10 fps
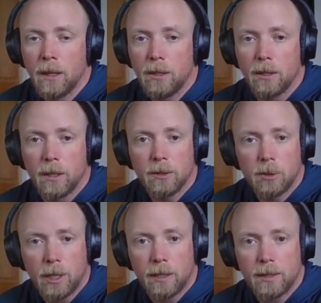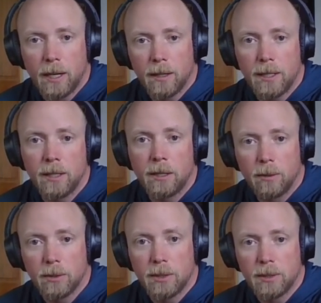You can also check us out at
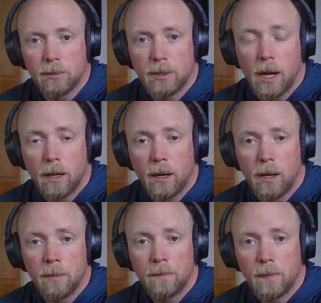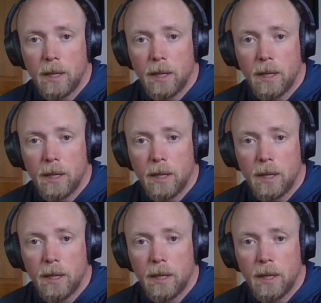edengrowsystems.com